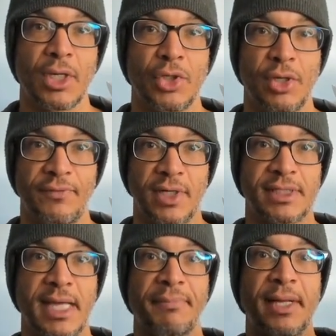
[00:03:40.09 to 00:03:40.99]
You have to
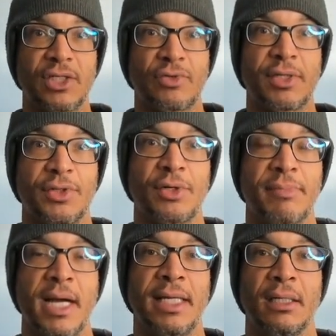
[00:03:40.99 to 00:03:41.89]
accept that stress in your
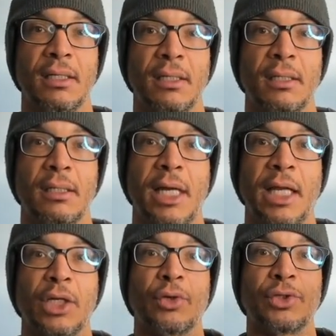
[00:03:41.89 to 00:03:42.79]
body
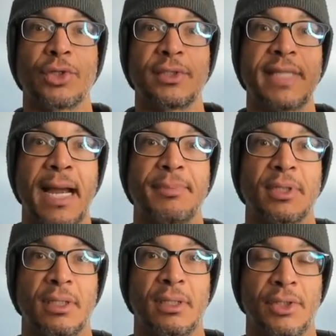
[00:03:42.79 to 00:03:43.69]
and learn to adapt
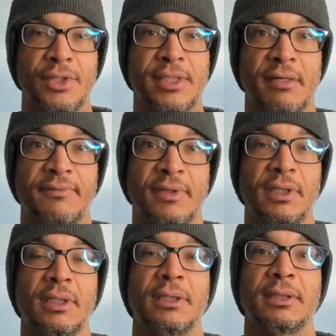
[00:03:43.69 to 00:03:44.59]
on yourself.
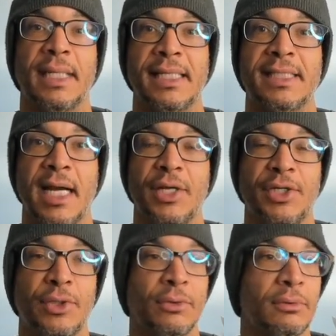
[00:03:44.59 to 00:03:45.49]
That's how
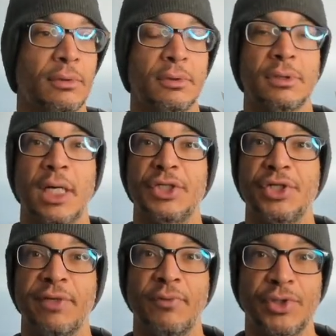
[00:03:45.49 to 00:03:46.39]
you
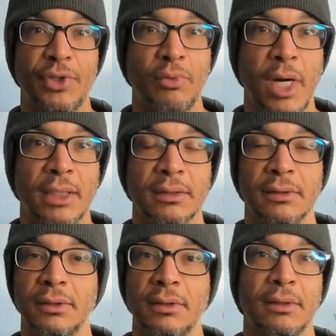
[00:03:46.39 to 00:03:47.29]
achieve what you want.
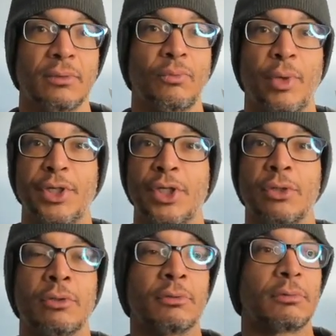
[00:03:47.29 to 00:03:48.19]
When
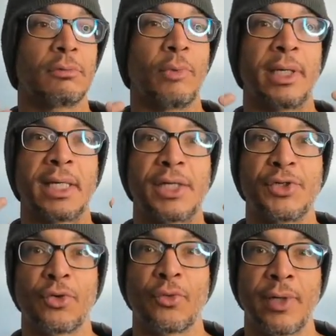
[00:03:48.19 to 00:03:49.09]
you went and got
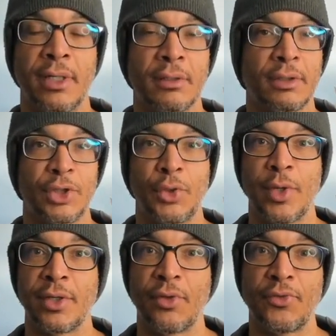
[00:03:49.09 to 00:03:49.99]
your career, you
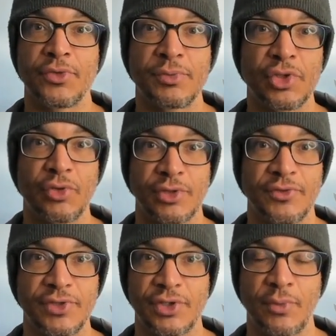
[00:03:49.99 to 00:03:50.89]
had to go through some stressful
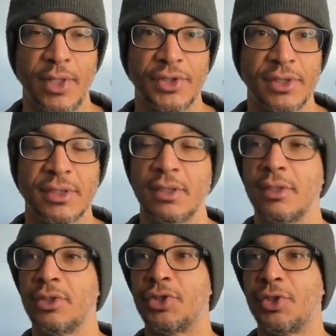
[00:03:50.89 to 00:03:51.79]
situations
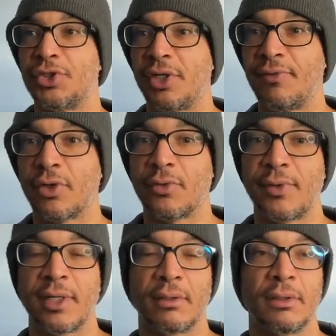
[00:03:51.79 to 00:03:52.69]
to achieve your
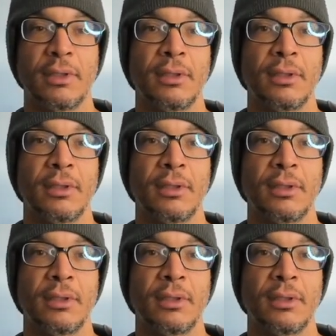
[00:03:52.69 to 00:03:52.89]
career.